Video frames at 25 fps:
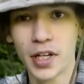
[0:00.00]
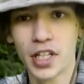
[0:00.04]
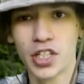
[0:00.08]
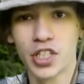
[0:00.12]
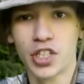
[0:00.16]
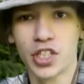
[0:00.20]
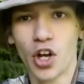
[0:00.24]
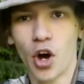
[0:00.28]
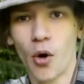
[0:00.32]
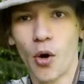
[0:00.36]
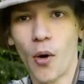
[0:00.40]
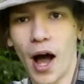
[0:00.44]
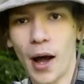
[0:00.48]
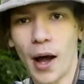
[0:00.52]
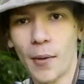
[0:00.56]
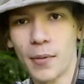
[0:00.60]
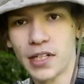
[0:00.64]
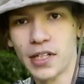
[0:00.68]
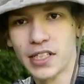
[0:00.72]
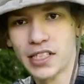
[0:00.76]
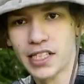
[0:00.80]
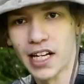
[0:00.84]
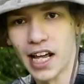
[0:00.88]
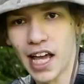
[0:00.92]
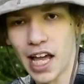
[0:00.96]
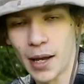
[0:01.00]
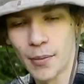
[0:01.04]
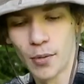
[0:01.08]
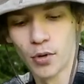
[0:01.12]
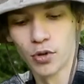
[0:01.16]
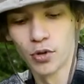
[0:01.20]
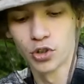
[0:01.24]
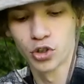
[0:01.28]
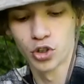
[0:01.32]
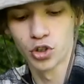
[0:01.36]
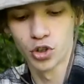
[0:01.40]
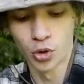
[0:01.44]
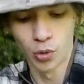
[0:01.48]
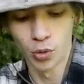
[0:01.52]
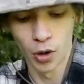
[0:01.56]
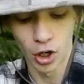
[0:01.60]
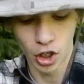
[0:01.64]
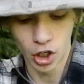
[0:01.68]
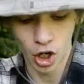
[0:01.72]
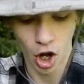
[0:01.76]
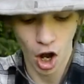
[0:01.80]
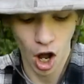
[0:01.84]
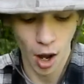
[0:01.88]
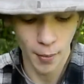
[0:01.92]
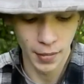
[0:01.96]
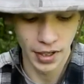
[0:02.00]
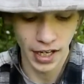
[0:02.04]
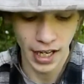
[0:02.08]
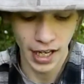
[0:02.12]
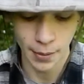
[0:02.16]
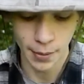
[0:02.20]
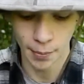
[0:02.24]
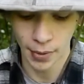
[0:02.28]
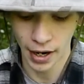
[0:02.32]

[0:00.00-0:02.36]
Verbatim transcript: so I wasn't able to accommodate